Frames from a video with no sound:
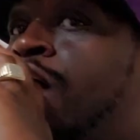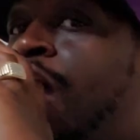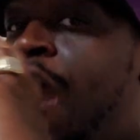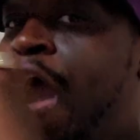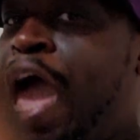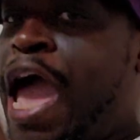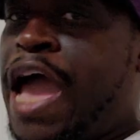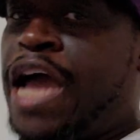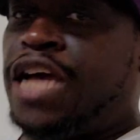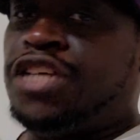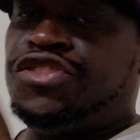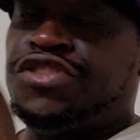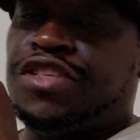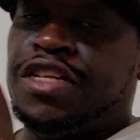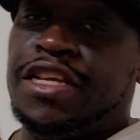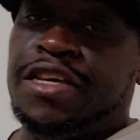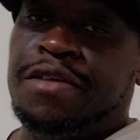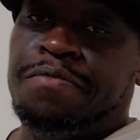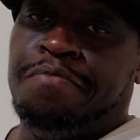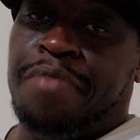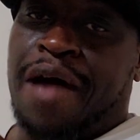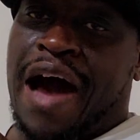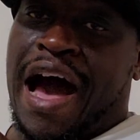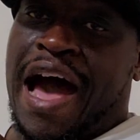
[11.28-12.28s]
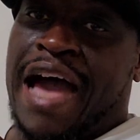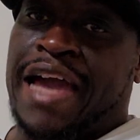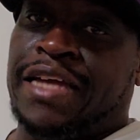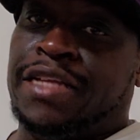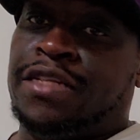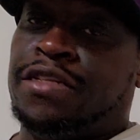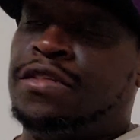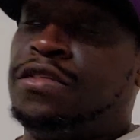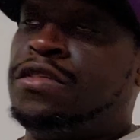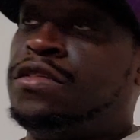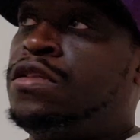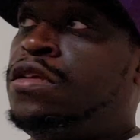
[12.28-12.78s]
Ashley
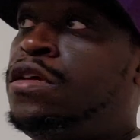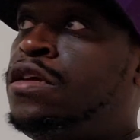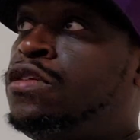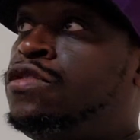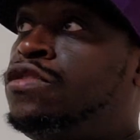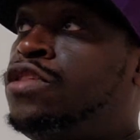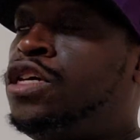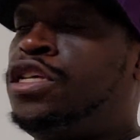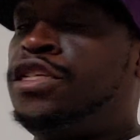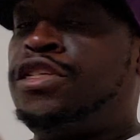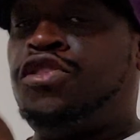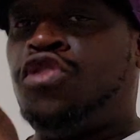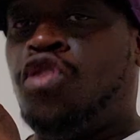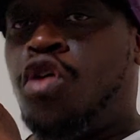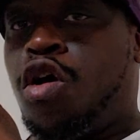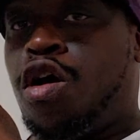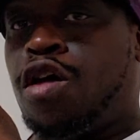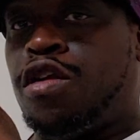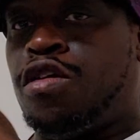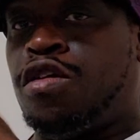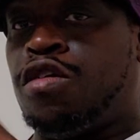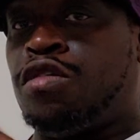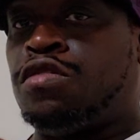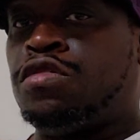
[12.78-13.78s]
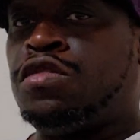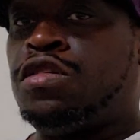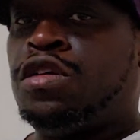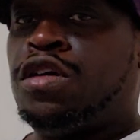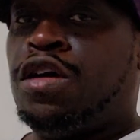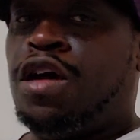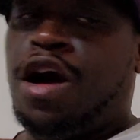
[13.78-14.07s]
Biden, the daughter